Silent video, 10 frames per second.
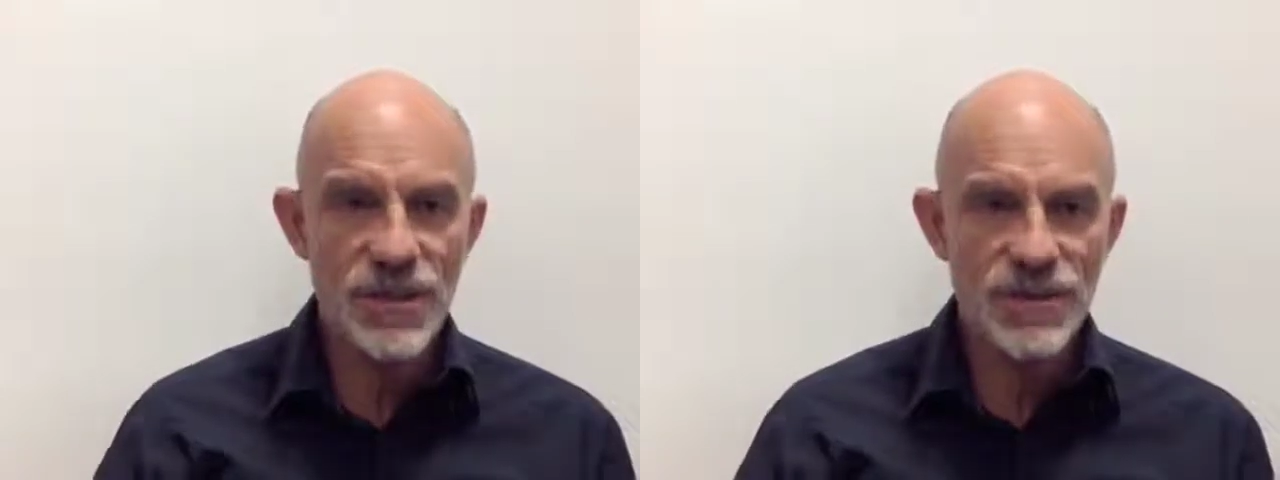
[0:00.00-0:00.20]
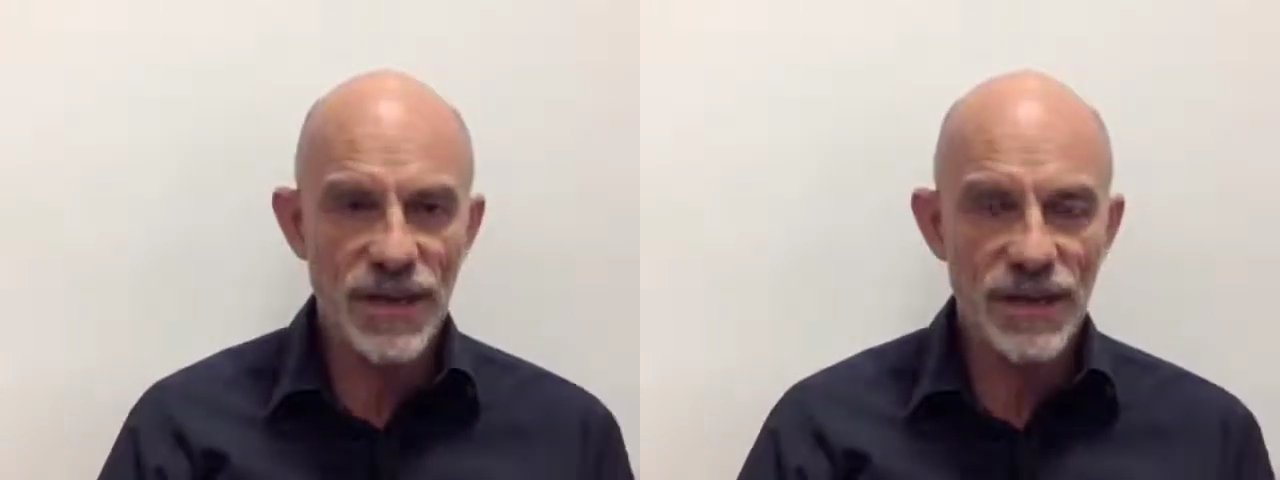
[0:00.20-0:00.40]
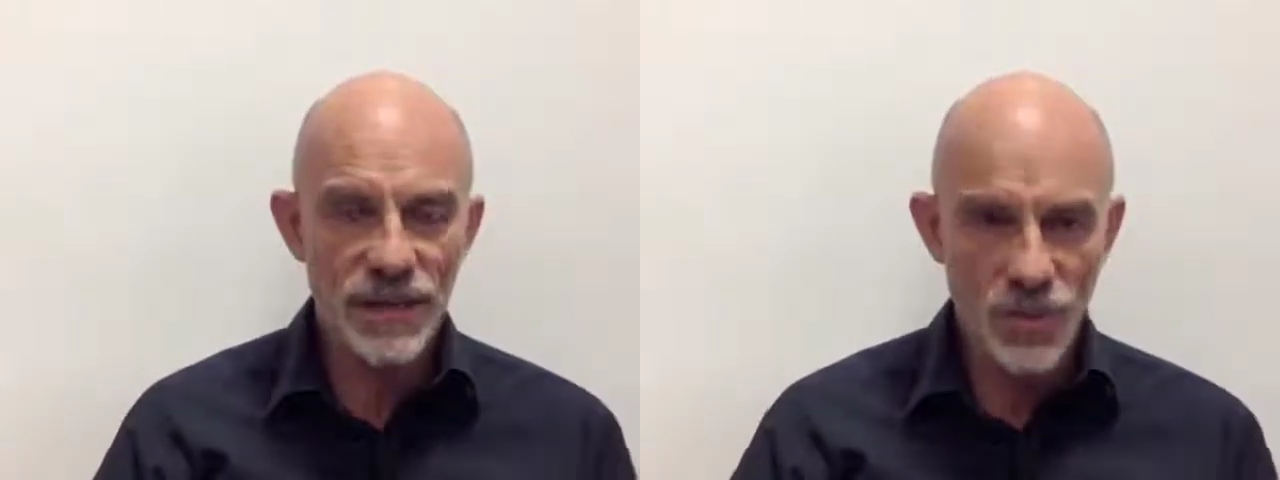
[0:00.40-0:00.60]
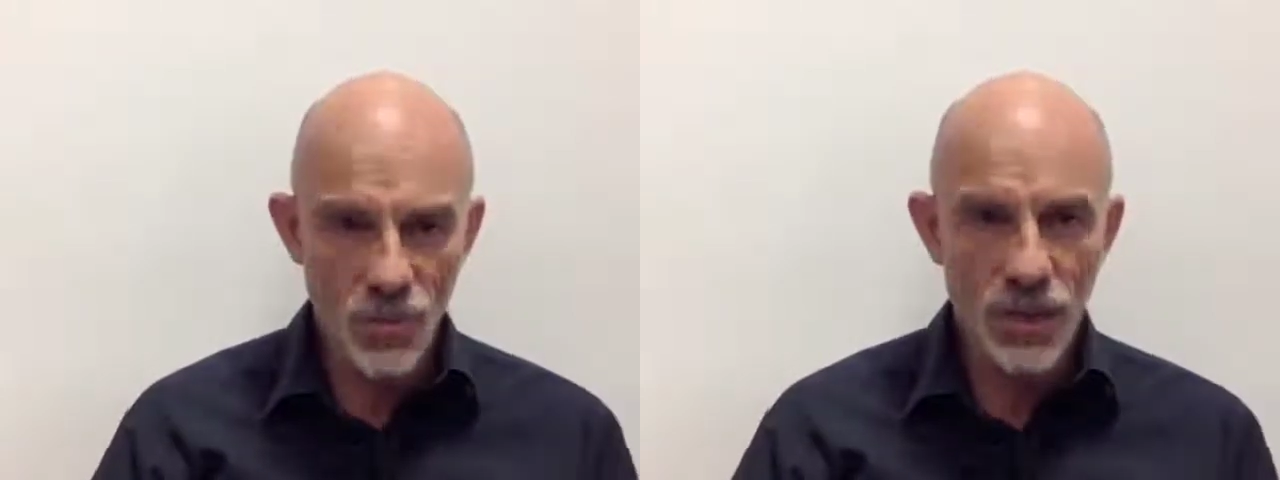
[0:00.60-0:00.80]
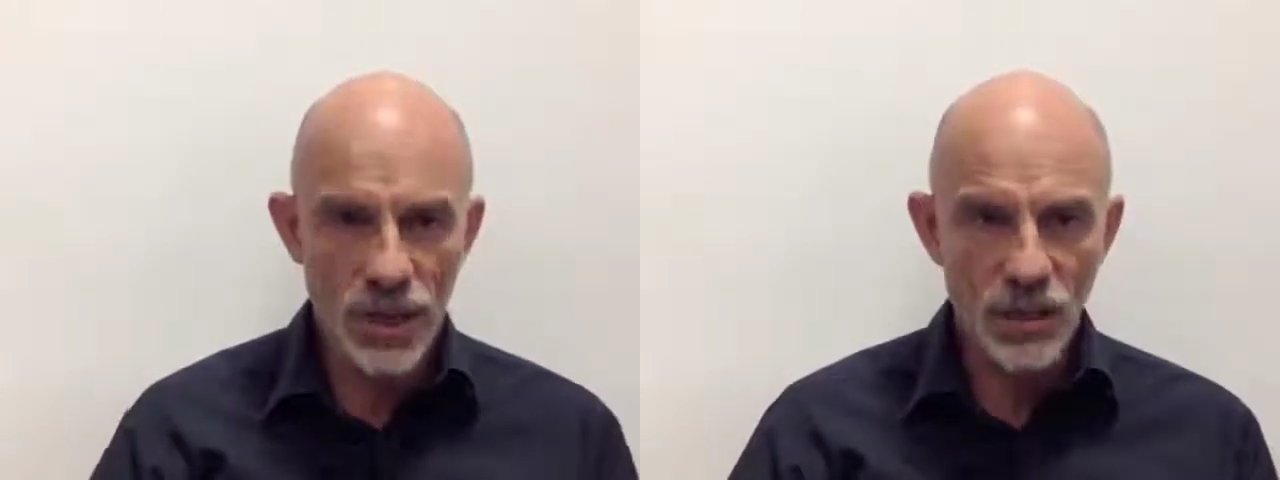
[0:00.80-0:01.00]
effective
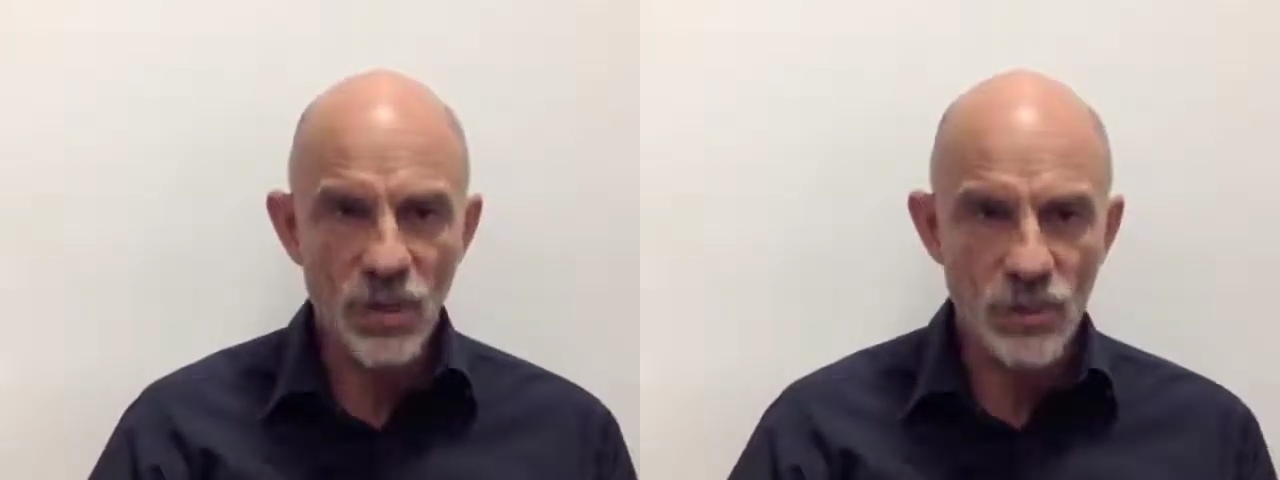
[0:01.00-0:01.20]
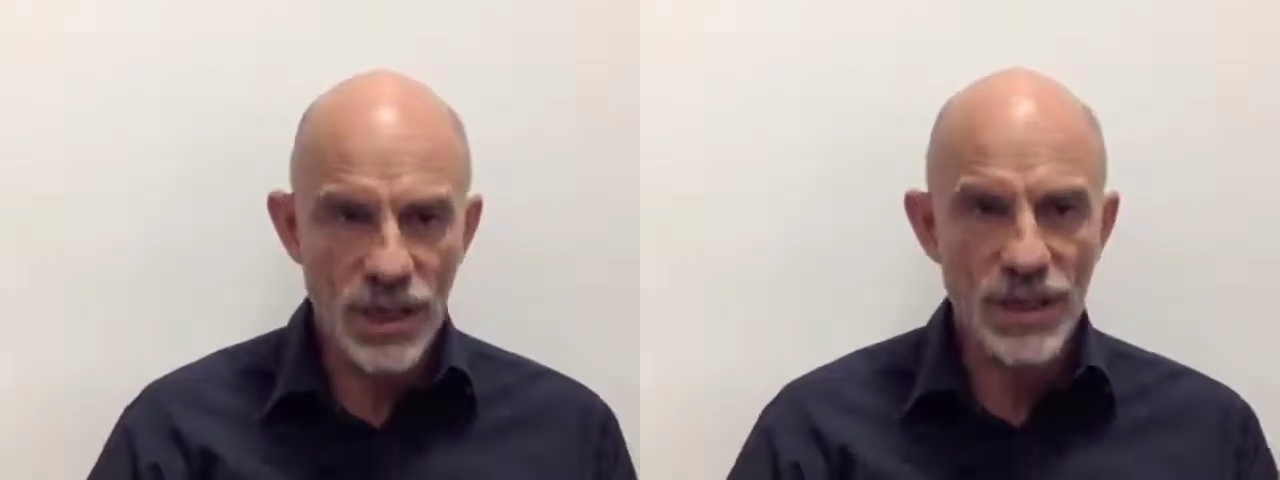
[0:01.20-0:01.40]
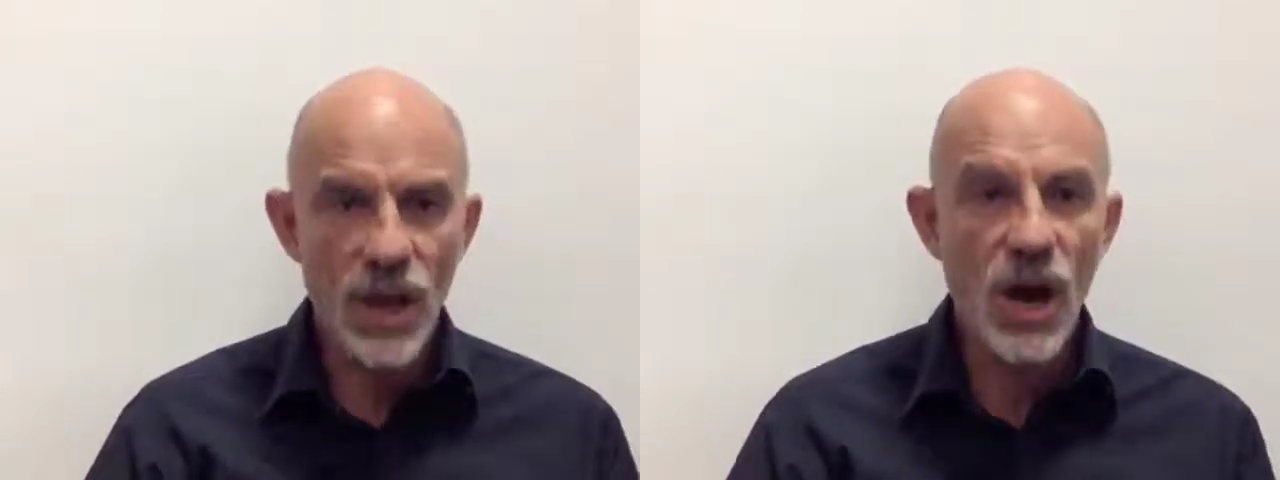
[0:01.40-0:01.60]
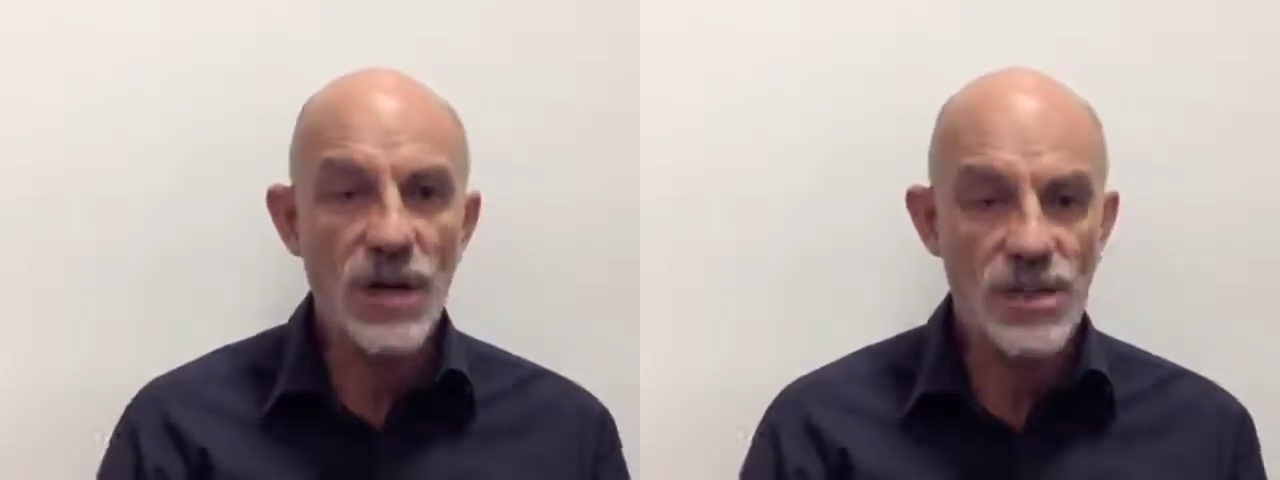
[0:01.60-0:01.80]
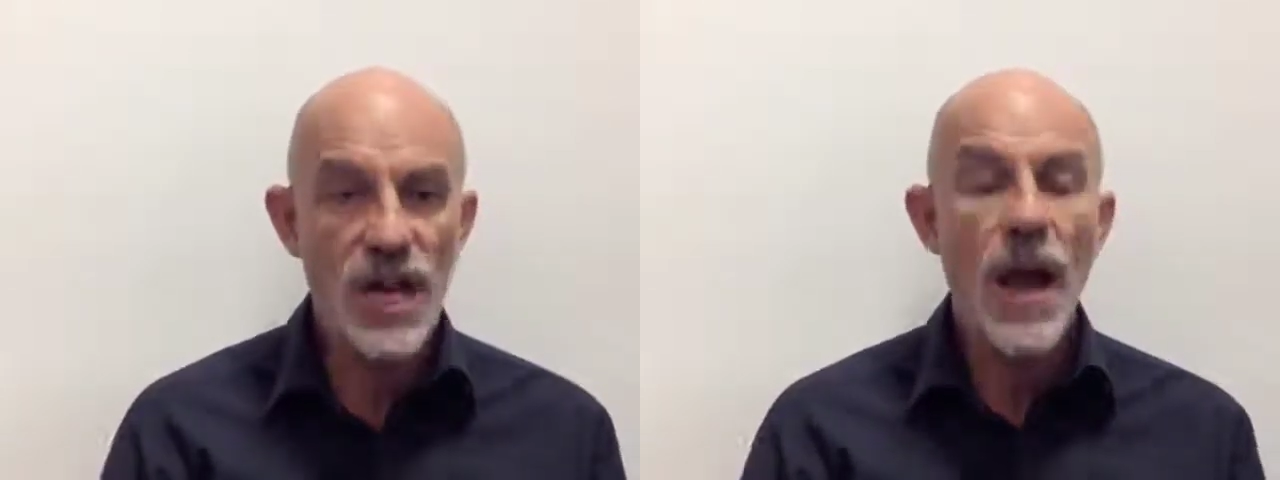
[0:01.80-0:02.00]
in working with retinitis